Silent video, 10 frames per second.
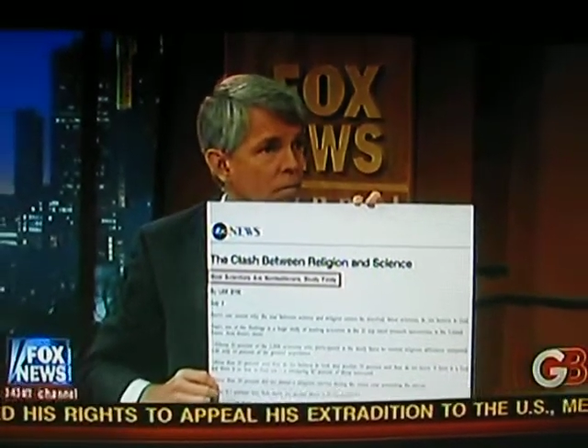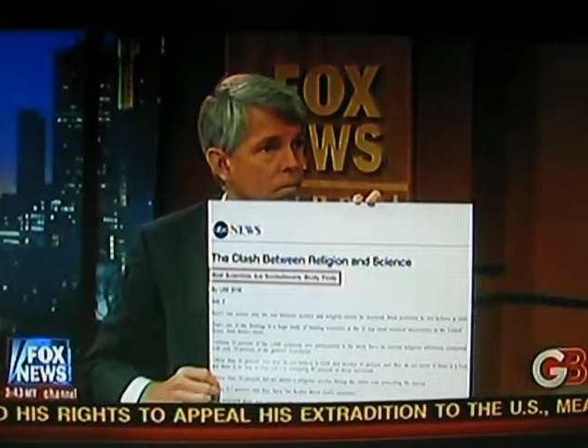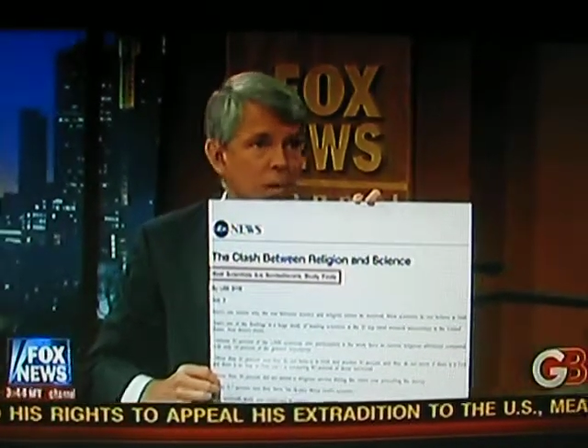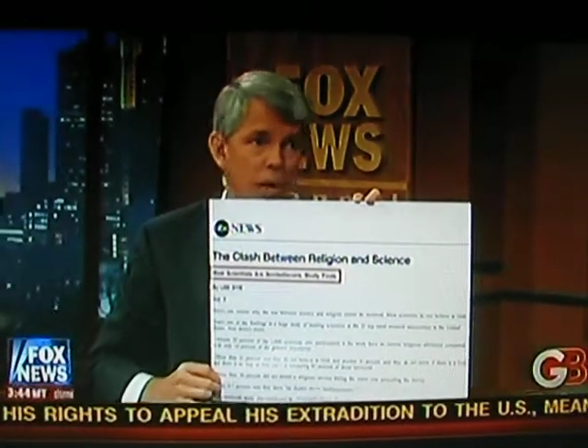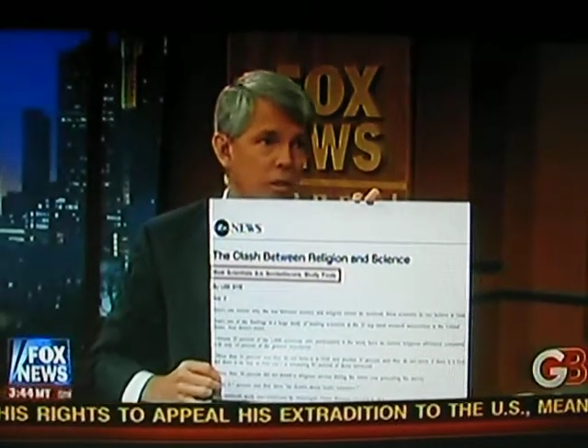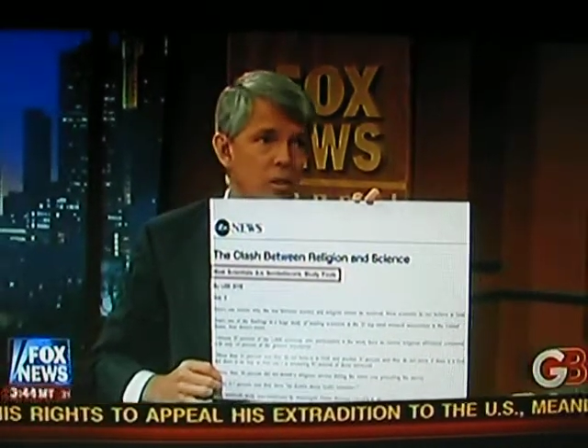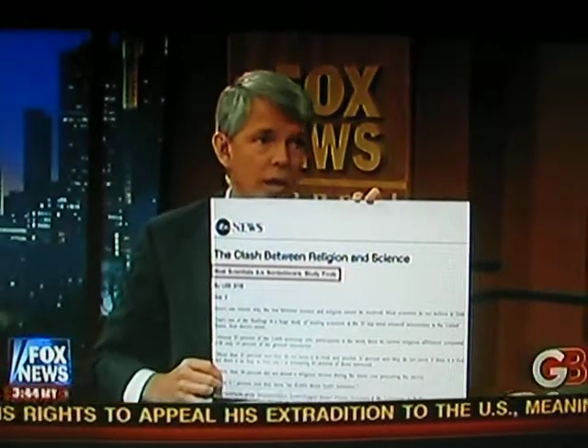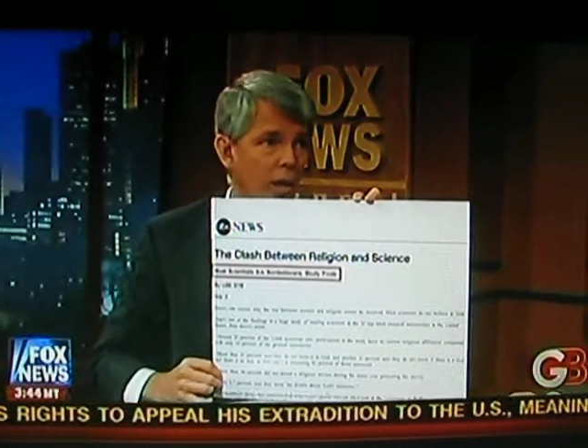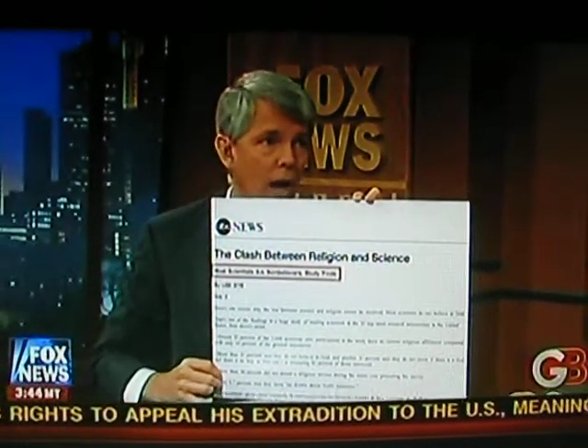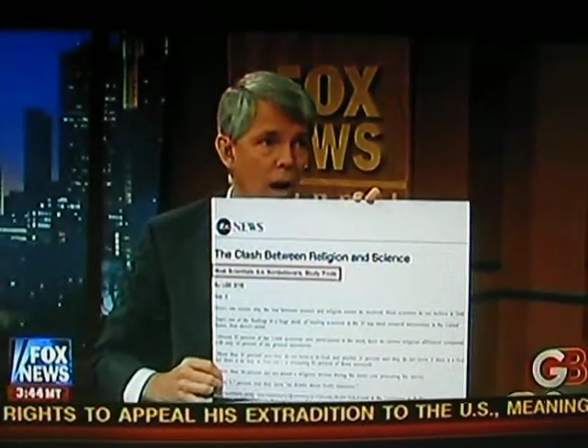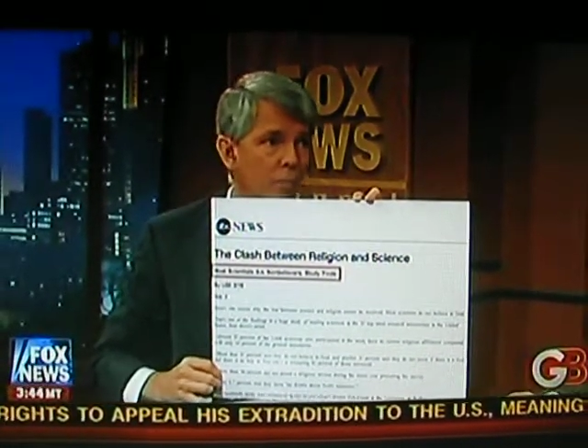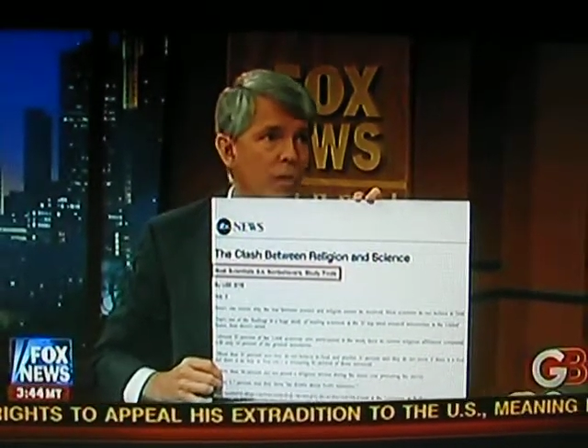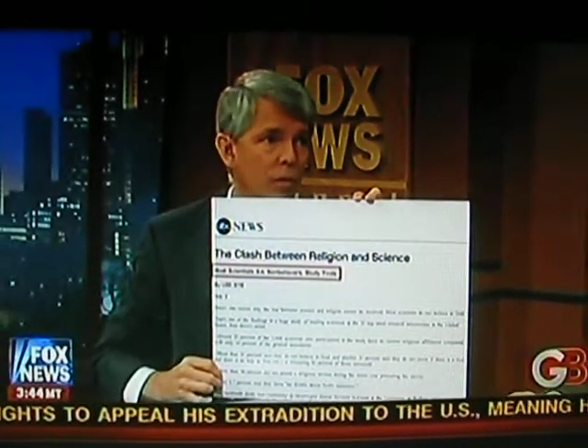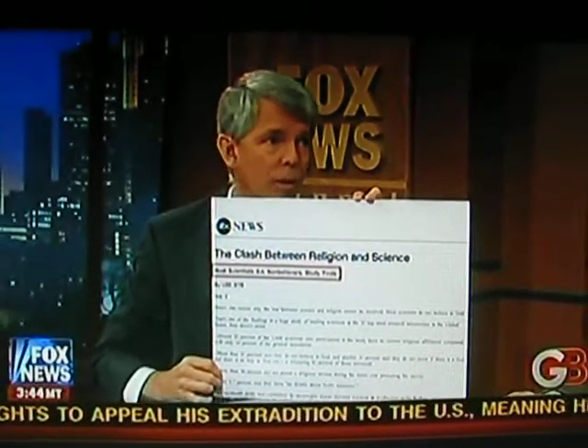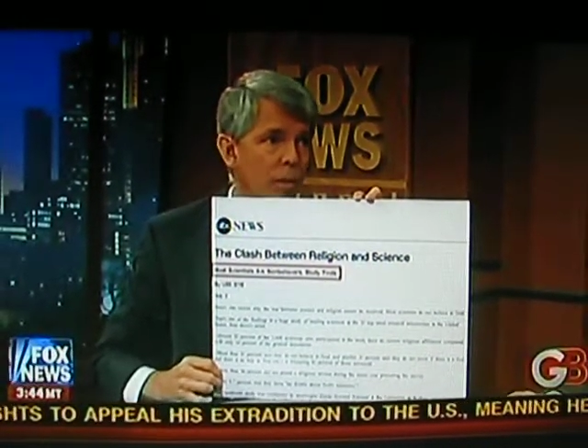And that's exactly
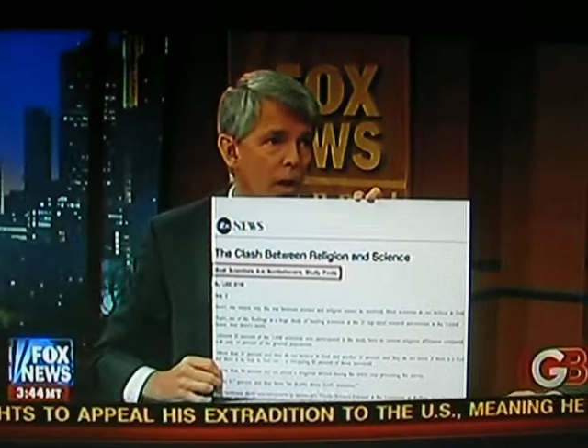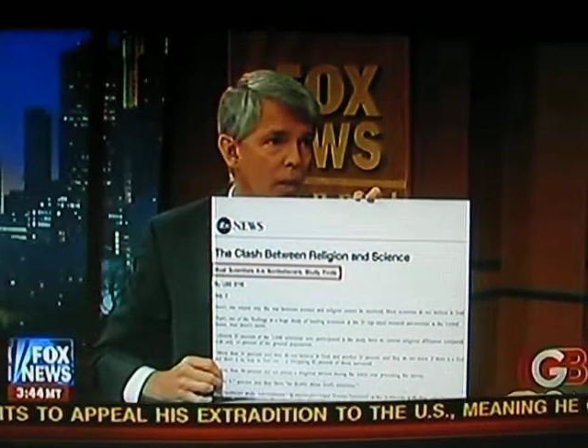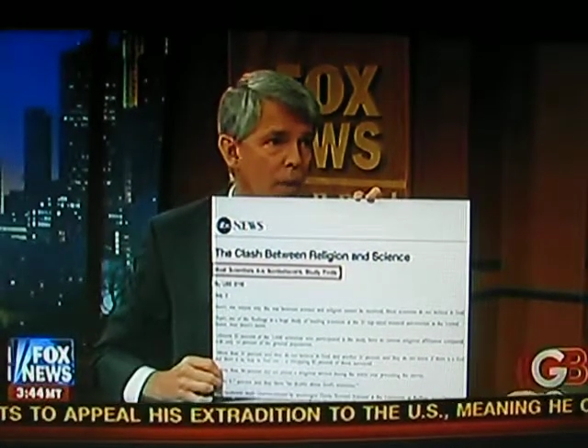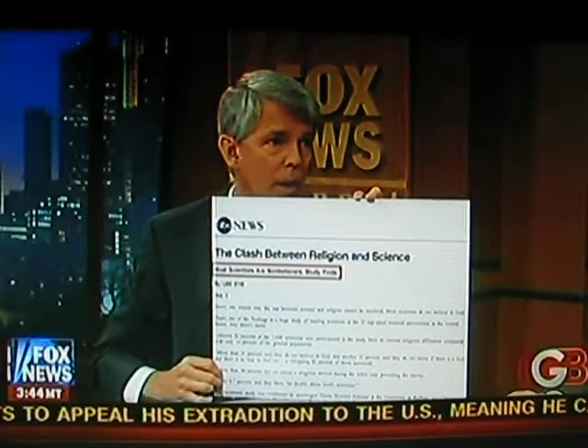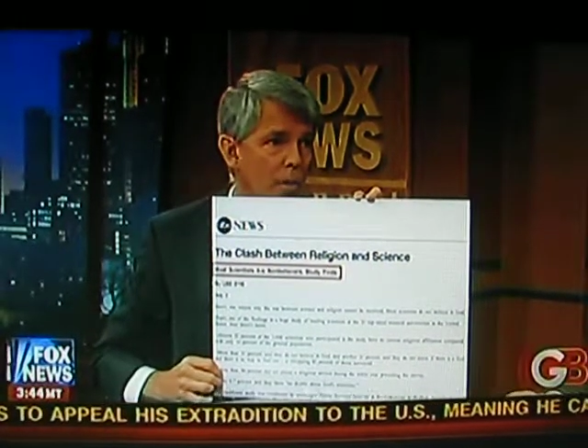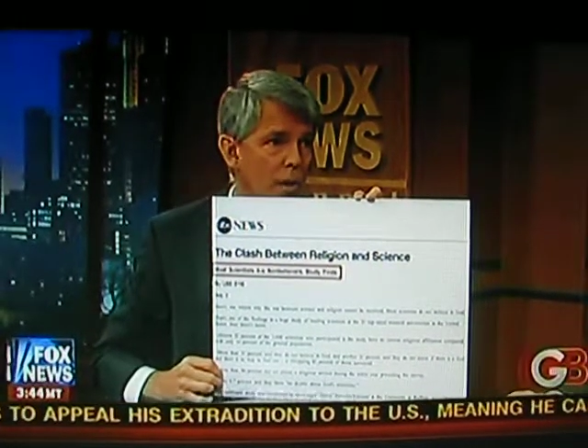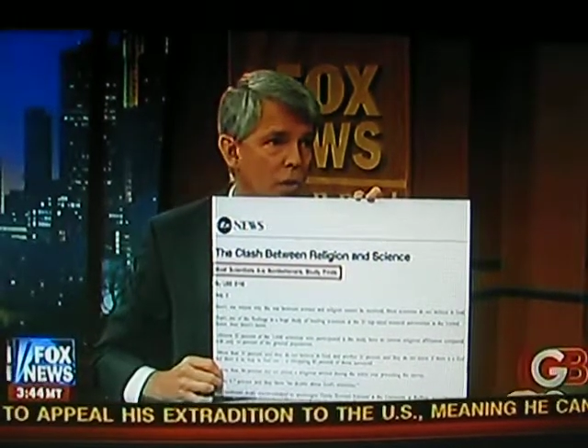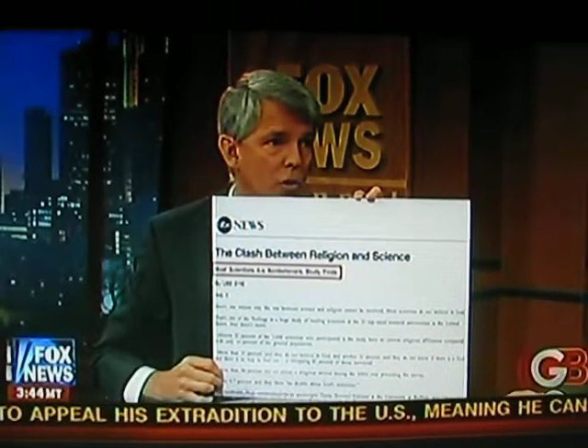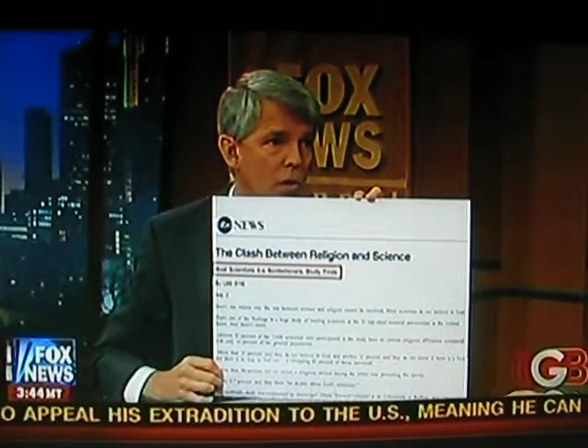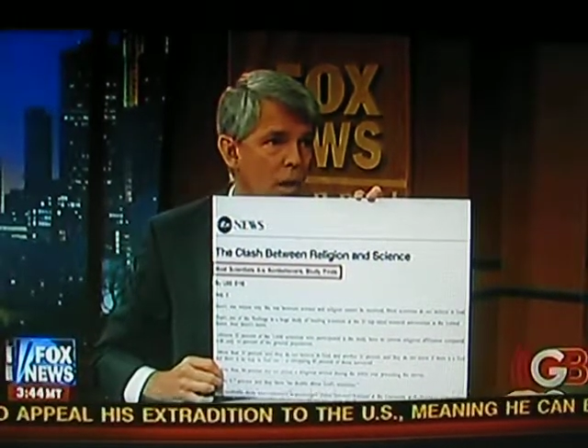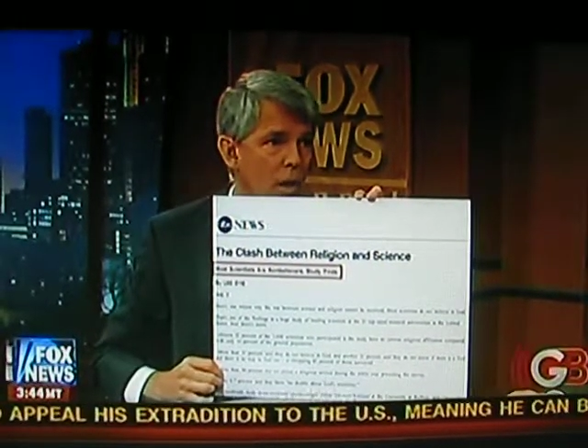opposite of the American population.